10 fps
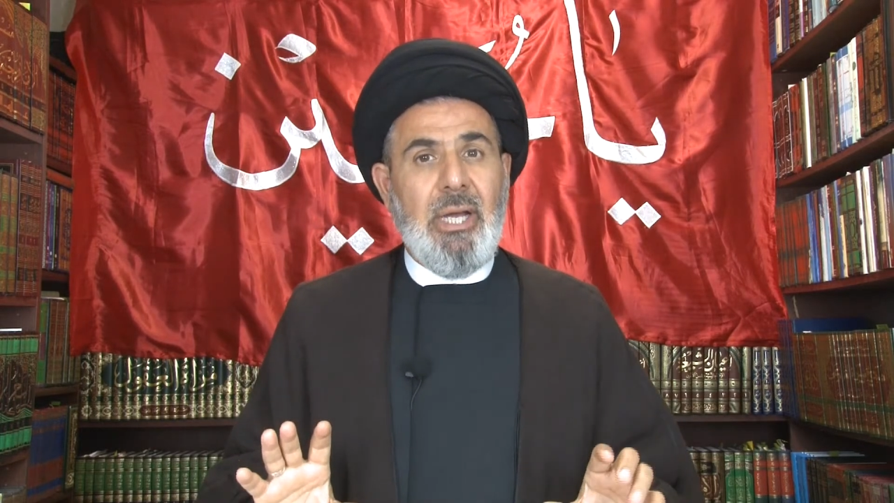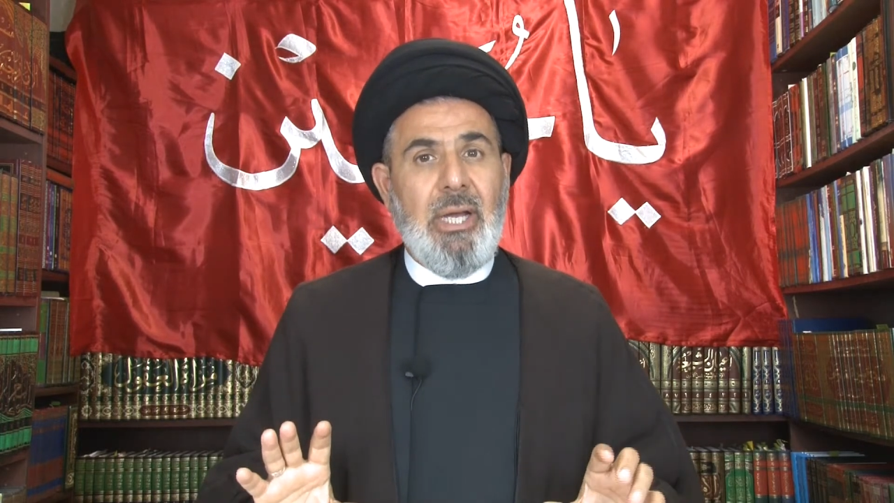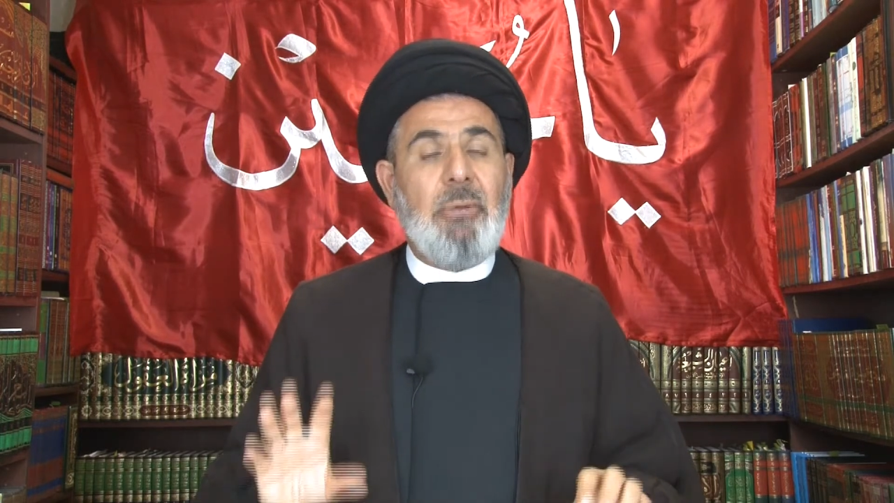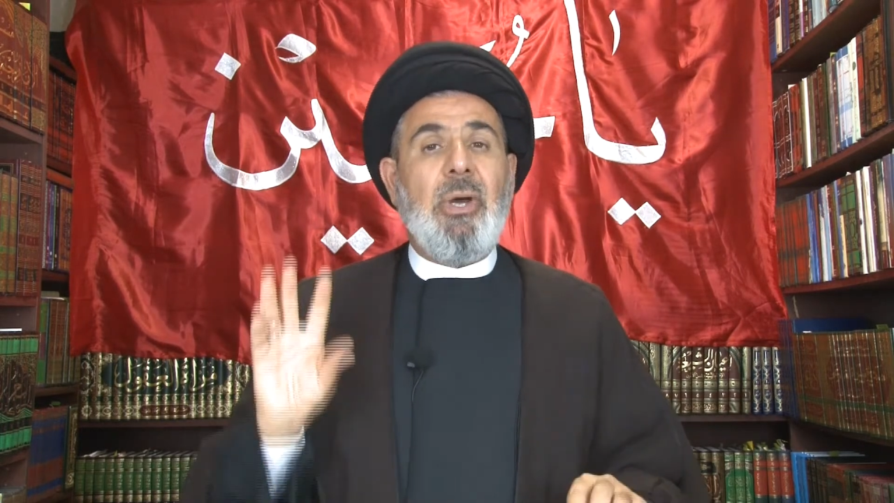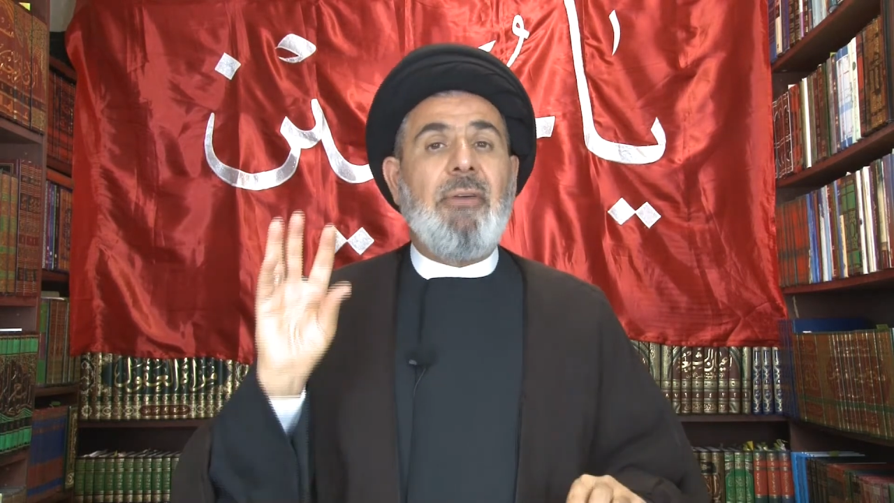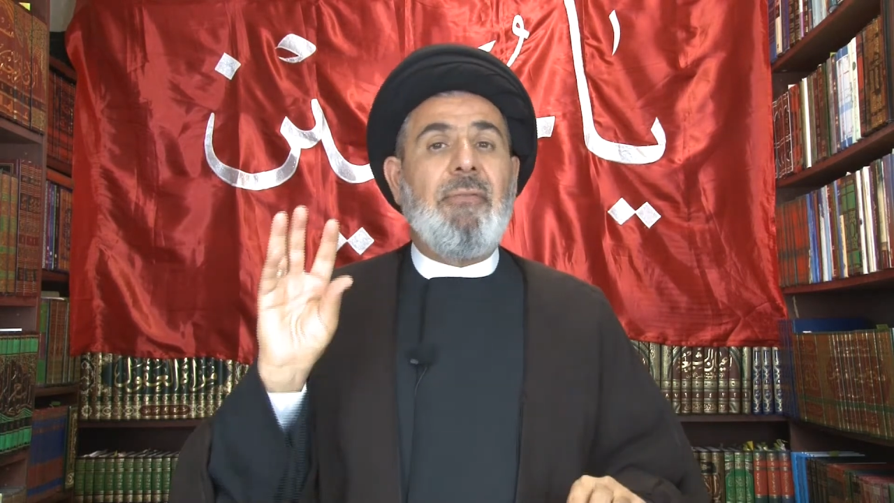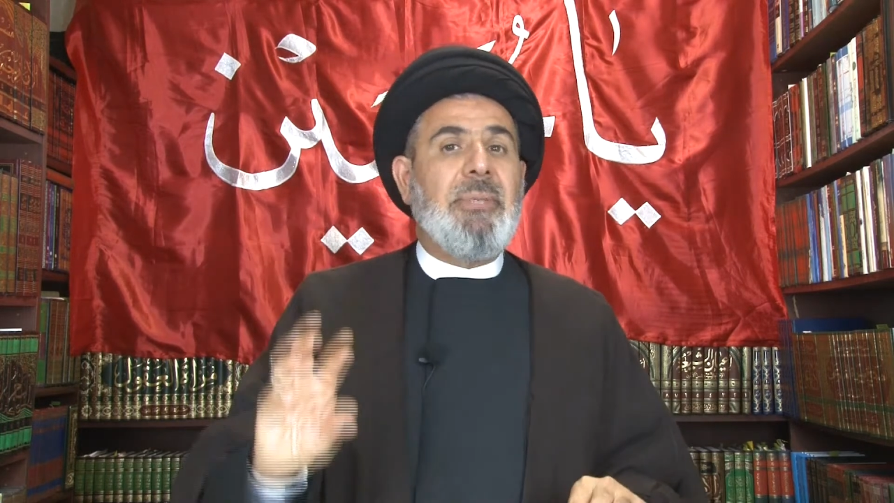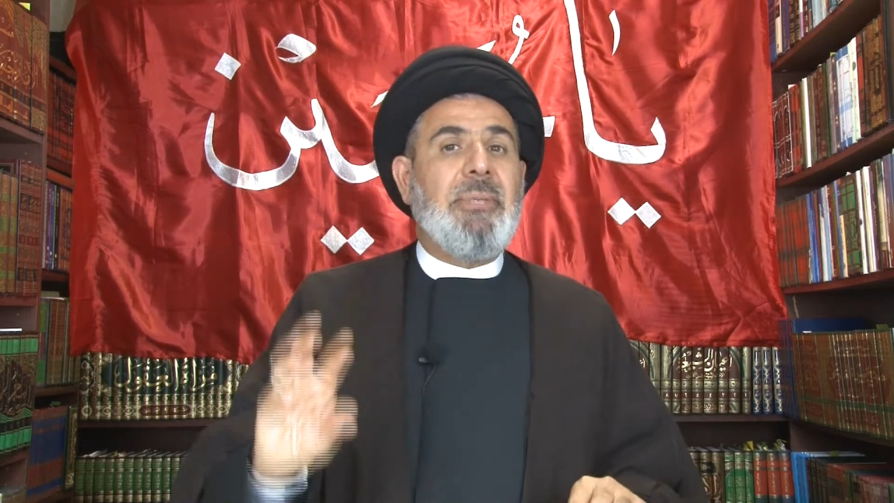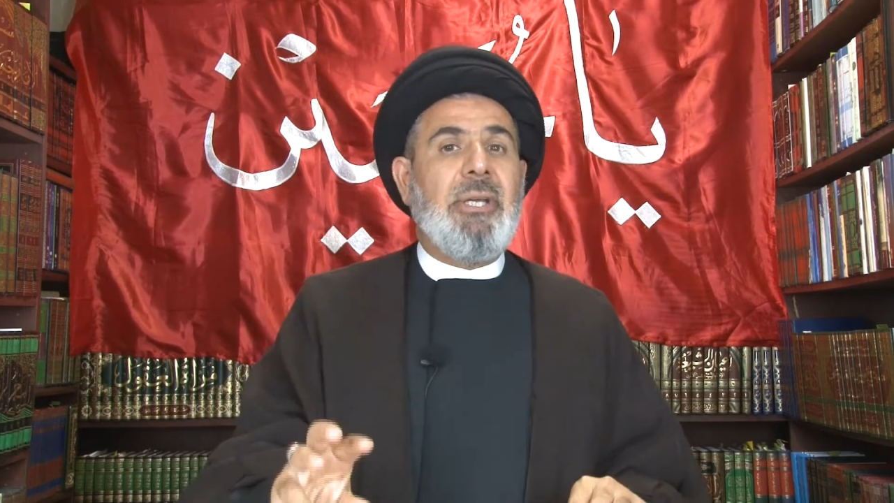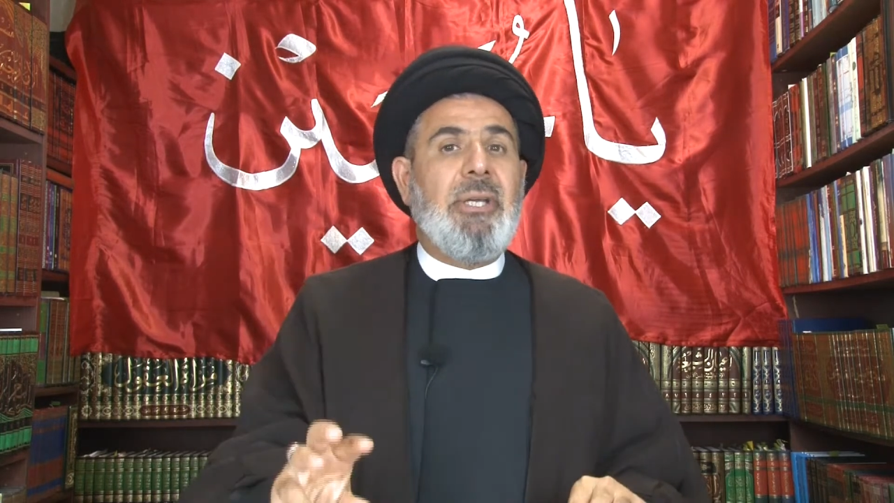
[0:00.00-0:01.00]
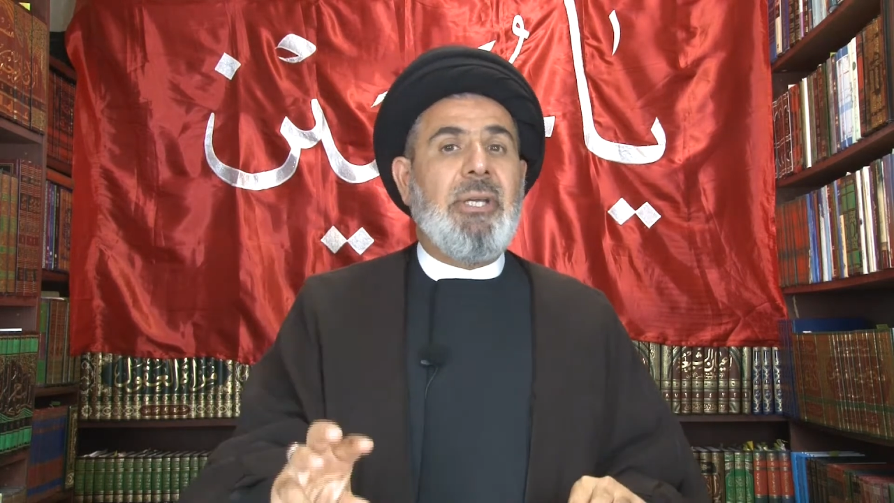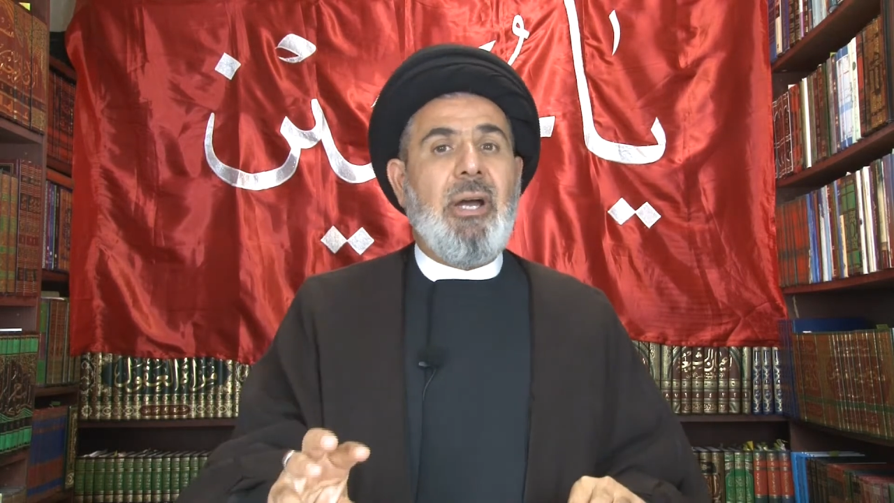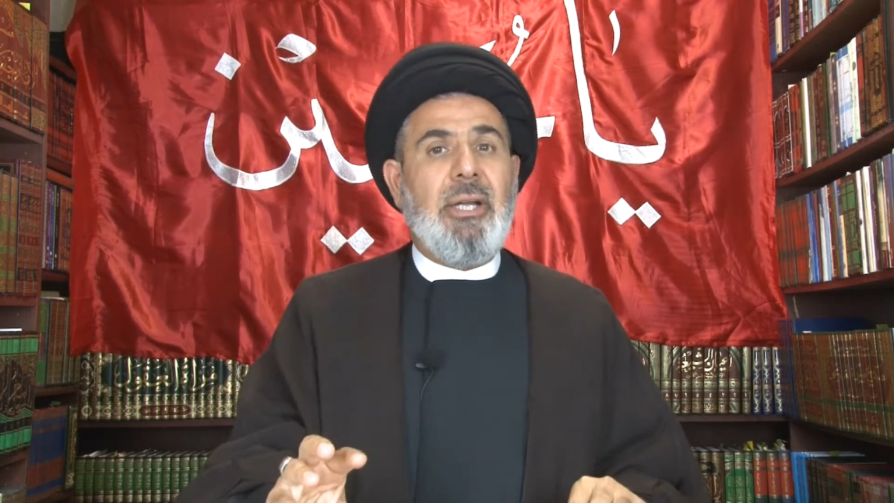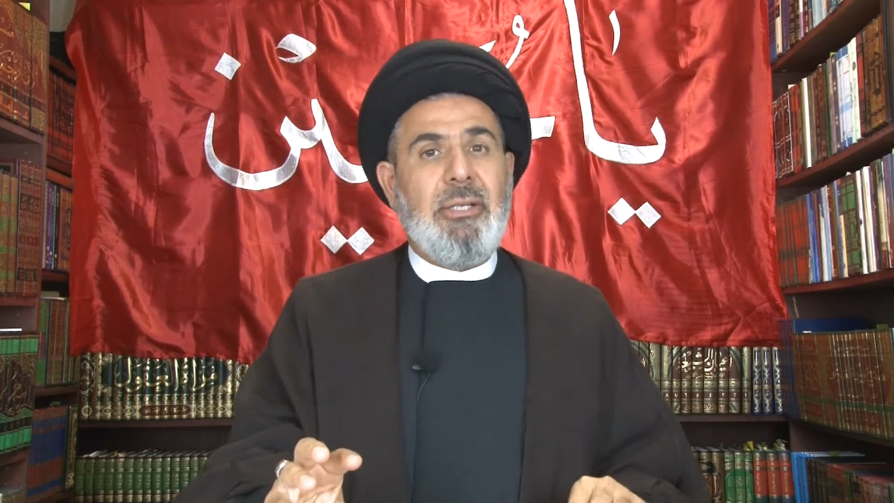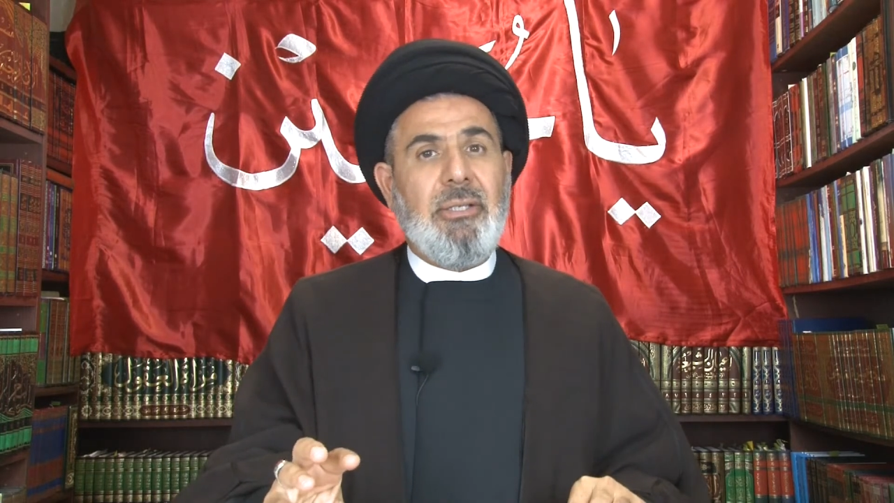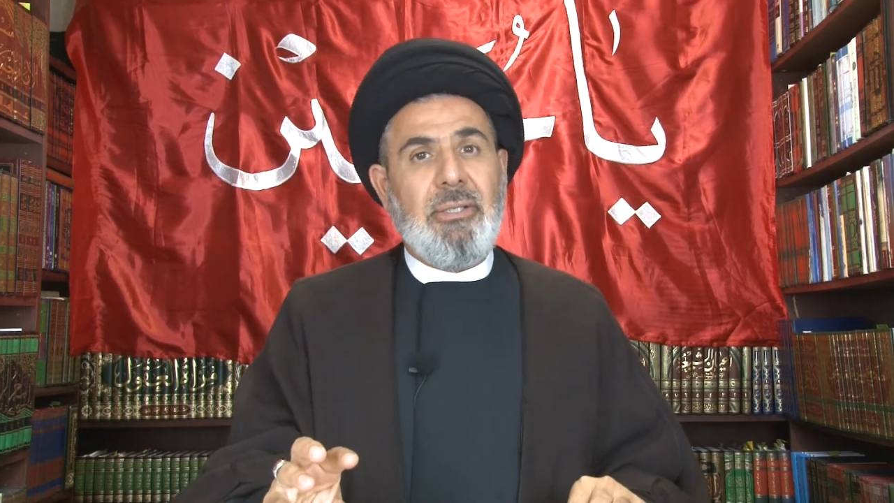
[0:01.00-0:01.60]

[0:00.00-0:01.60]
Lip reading: and one of them is Iraq,